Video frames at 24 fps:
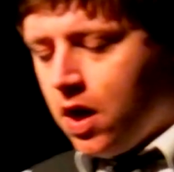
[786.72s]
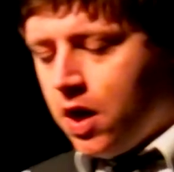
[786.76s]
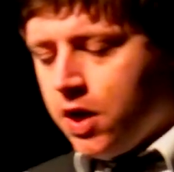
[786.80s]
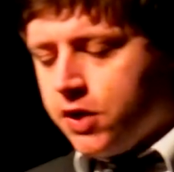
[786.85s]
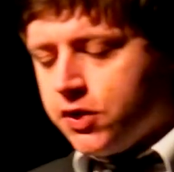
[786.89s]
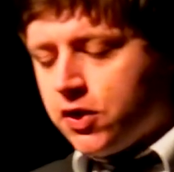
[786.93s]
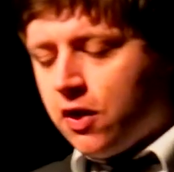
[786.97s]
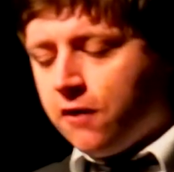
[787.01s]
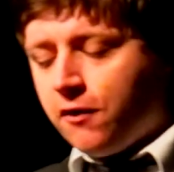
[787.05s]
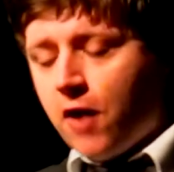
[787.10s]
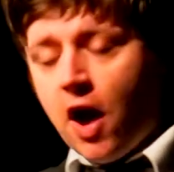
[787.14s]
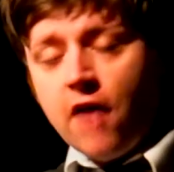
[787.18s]

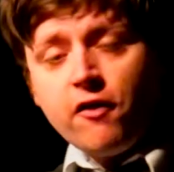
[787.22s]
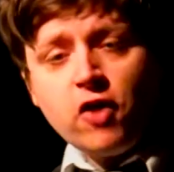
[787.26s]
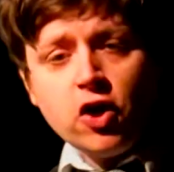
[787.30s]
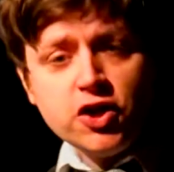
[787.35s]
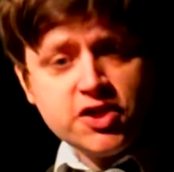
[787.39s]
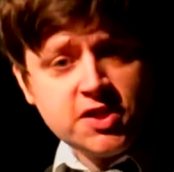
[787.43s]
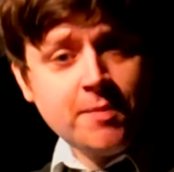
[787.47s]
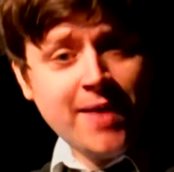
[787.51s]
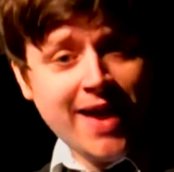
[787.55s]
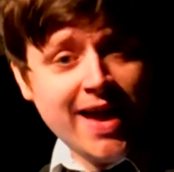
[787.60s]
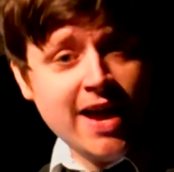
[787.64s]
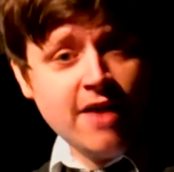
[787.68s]
So I've got
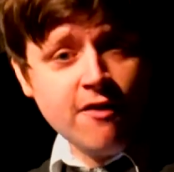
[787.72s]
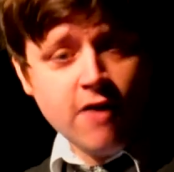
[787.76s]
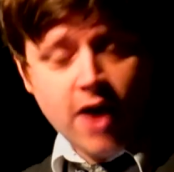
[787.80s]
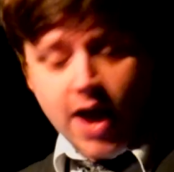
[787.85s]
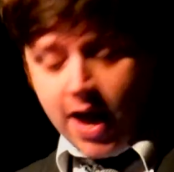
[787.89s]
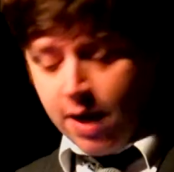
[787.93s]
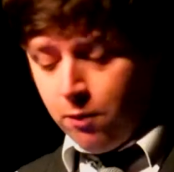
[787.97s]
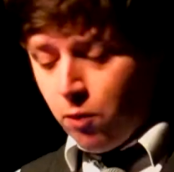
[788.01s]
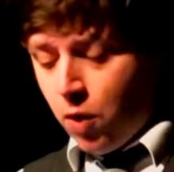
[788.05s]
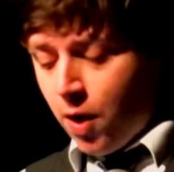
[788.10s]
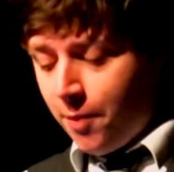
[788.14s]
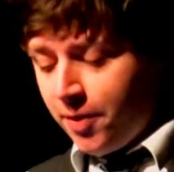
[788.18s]
some here,
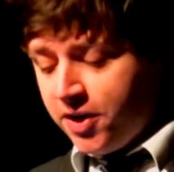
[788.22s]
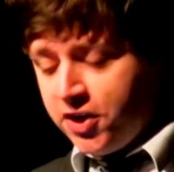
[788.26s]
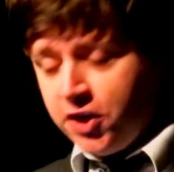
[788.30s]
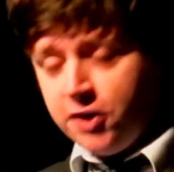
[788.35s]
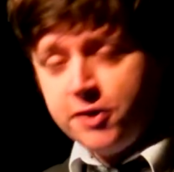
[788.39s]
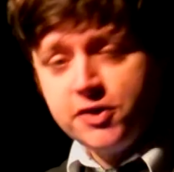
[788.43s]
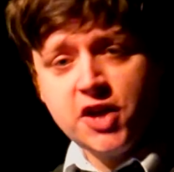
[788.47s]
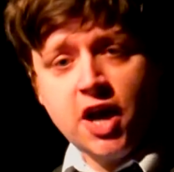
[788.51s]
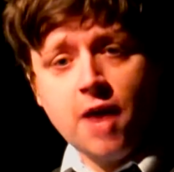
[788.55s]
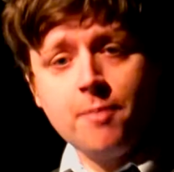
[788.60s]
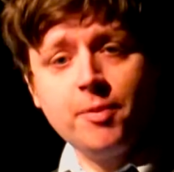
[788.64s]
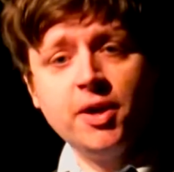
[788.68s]
right, and what I'm going to do
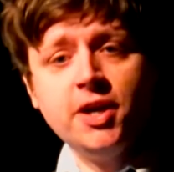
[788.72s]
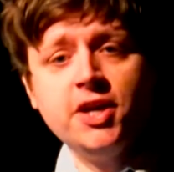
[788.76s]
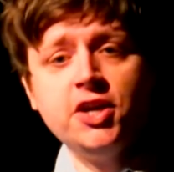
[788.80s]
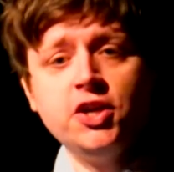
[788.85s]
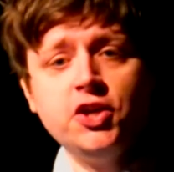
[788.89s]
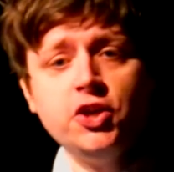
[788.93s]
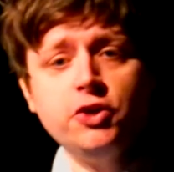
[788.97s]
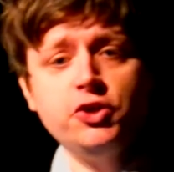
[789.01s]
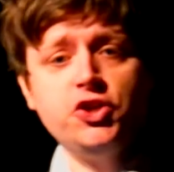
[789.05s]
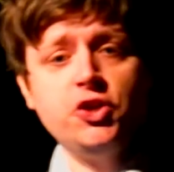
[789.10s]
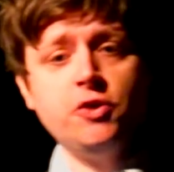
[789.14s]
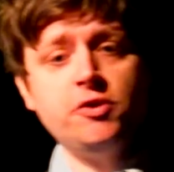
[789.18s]
is I'm going to
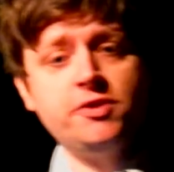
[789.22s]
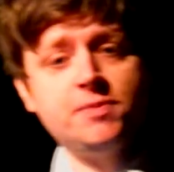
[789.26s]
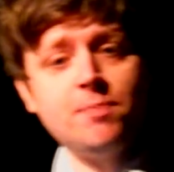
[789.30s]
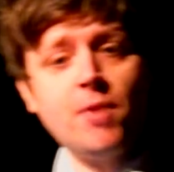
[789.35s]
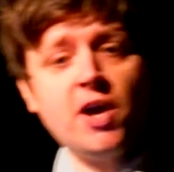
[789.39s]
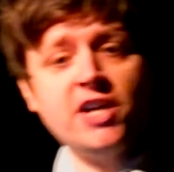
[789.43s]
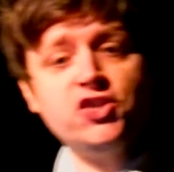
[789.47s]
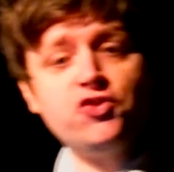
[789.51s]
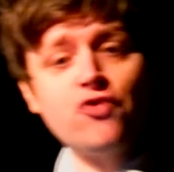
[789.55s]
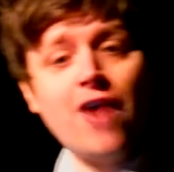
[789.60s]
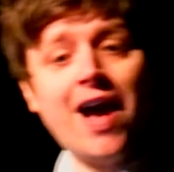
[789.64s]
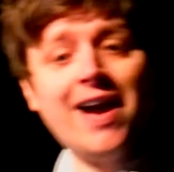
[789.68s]
use you as
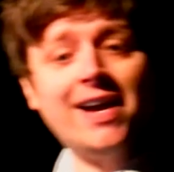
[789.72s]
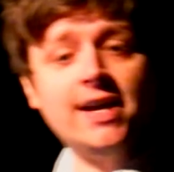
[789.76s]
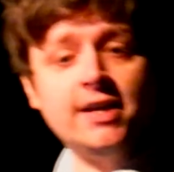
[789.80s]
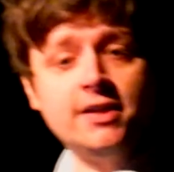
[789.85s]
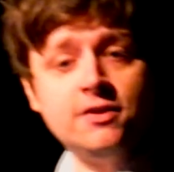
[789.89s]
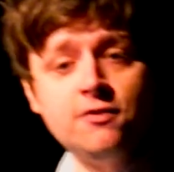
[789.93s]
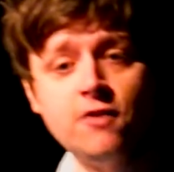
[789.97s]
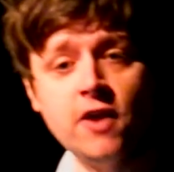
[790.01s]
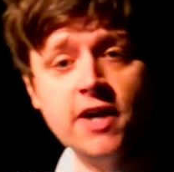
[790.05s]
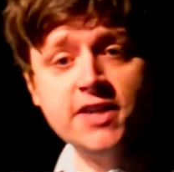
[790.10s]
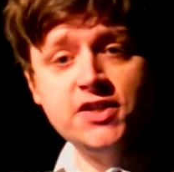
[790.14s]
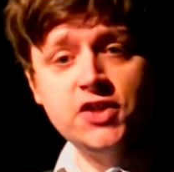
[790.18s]
my
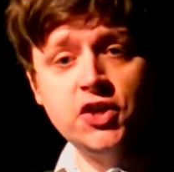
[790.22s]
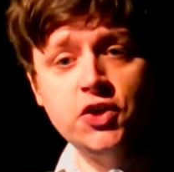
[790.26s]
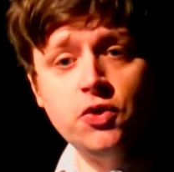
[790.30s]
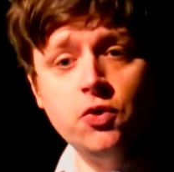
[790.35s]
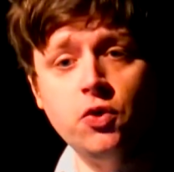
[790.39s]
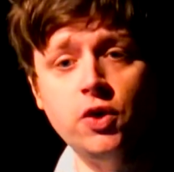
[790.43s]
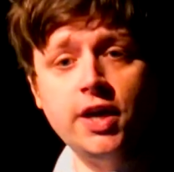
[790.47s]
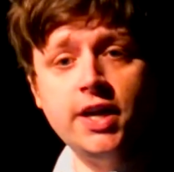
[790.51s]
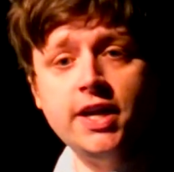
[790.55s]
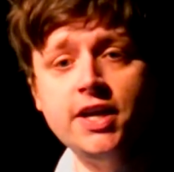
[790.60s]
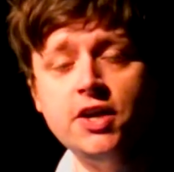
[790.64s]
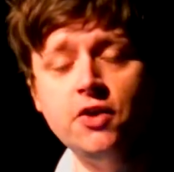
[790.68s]
dragon, right, so
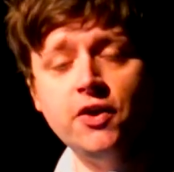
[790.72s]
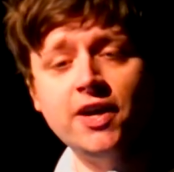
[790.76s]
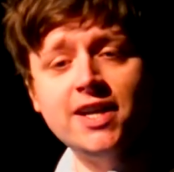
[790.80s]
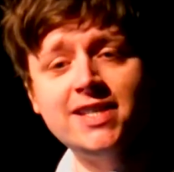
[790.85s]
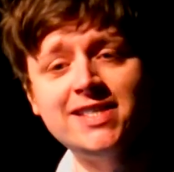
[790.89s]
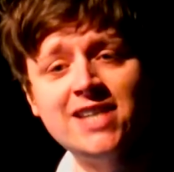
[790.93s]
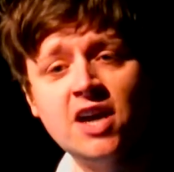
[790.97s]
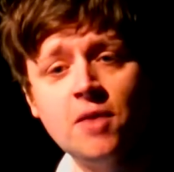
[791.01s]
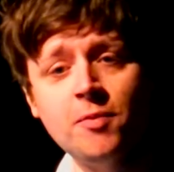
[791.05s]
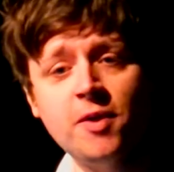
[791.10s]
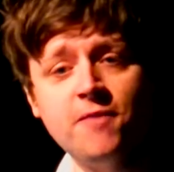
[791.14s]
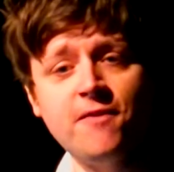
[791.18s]
you're going to
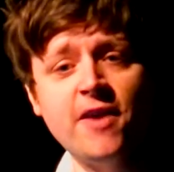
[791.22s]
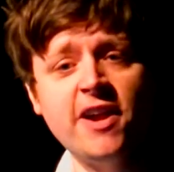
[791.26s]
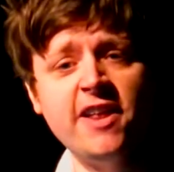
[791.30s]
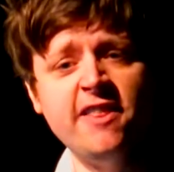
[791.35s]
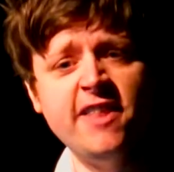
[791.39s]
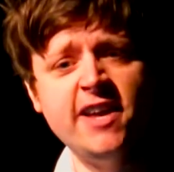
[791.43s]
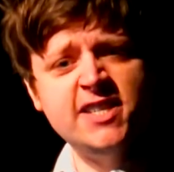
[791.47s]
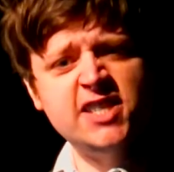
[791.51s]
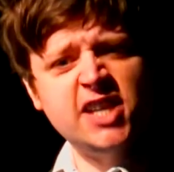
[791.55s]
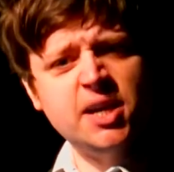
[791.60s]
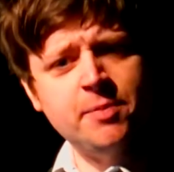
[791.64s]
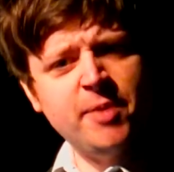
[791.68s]
tell me if any of
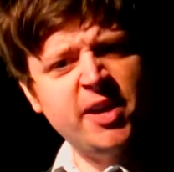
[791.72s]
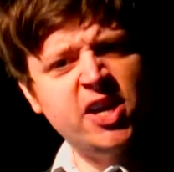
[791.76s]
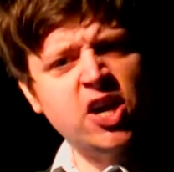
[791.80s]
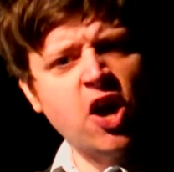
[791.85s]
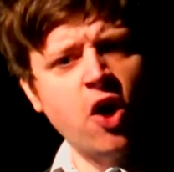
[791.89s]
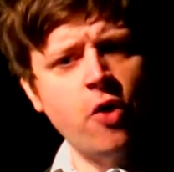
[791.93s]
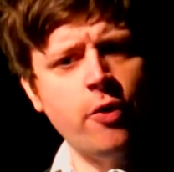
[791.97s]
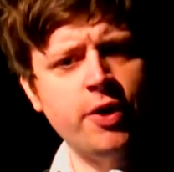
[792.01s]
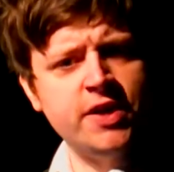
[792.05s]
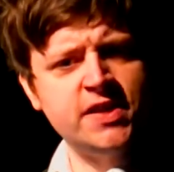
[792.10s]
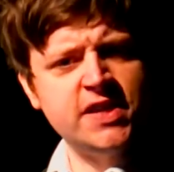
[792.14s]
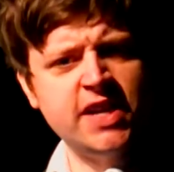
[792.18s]
these are going to be
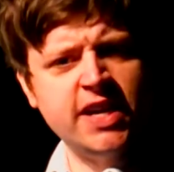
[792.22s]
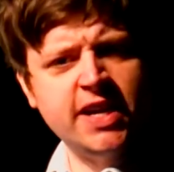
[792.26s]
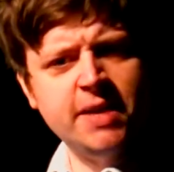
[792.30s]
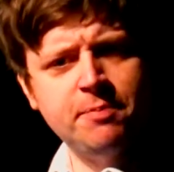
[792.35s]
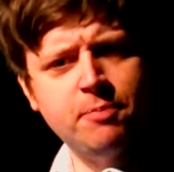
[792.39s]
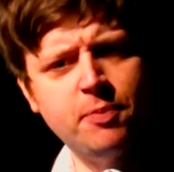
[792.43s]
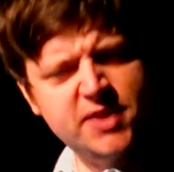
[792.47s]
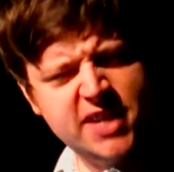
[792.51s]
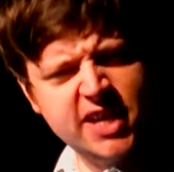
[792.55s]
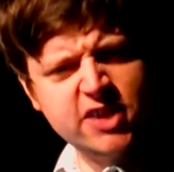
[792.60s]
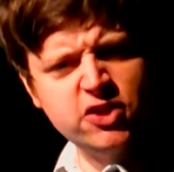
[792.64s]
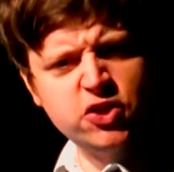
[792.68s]
goers,
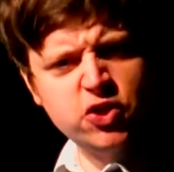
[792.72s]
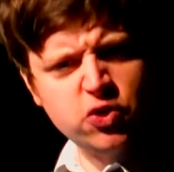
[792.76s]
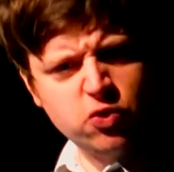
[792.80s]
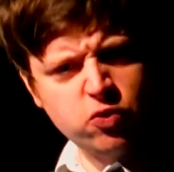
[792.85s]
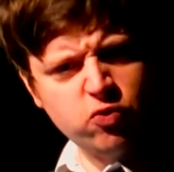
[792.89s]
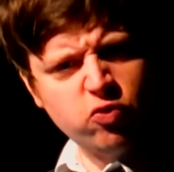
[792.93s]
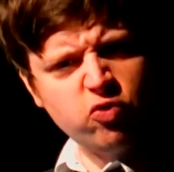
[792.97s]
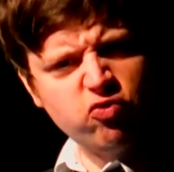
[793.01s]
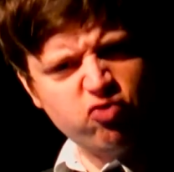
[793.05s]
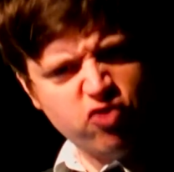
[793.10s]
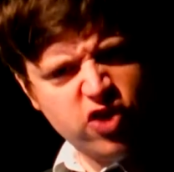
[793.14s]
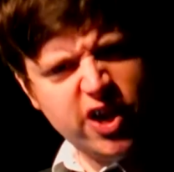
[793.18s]
any
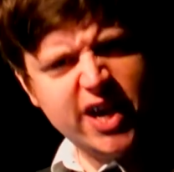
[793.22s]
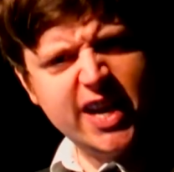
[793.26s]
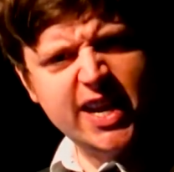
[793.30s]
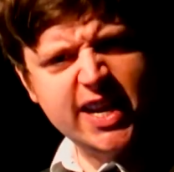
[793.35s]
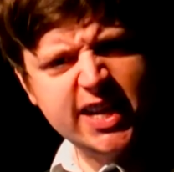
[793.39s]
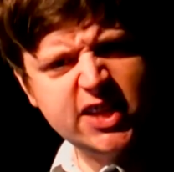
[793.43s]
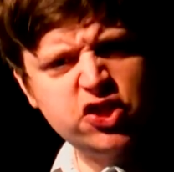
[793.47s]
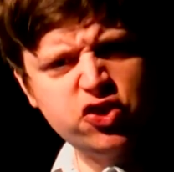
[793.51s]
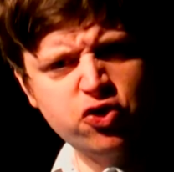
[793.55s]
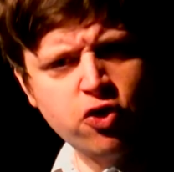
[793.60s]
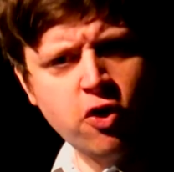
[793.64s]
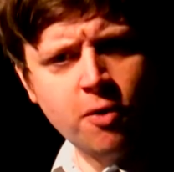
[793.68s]
potential
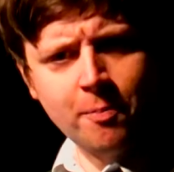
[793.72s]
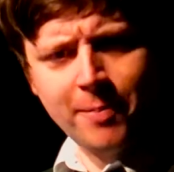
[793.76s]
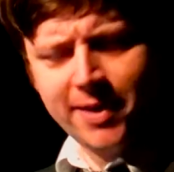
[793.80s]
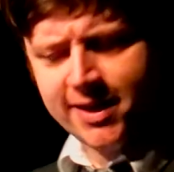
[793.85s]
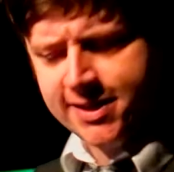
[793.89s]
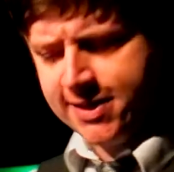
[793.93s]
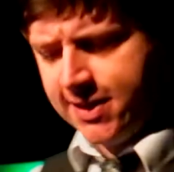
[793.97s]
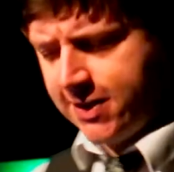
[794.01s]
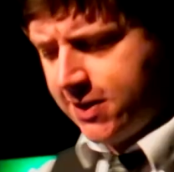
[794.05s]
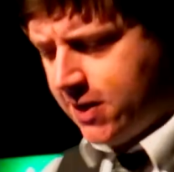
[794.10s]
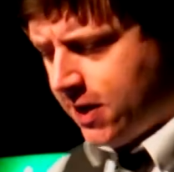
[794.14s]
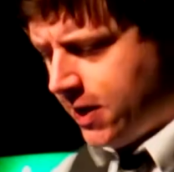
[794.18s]
really strong
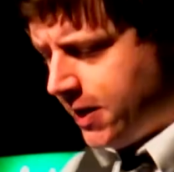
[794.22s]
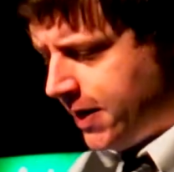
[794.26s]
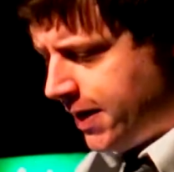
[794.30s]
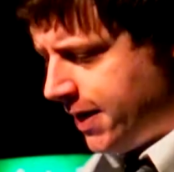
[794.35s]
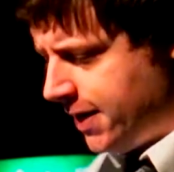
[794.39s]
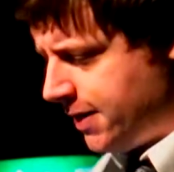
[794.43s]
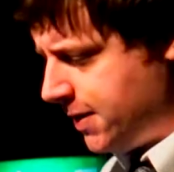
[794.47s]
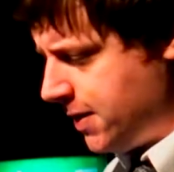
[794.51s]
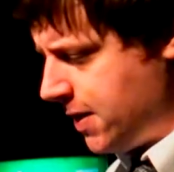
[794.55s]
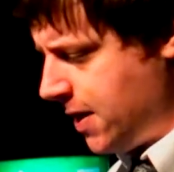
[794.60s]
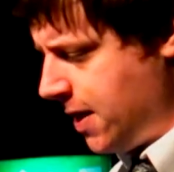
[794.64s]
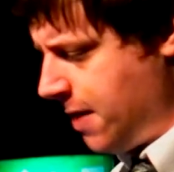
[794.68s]
business ideas.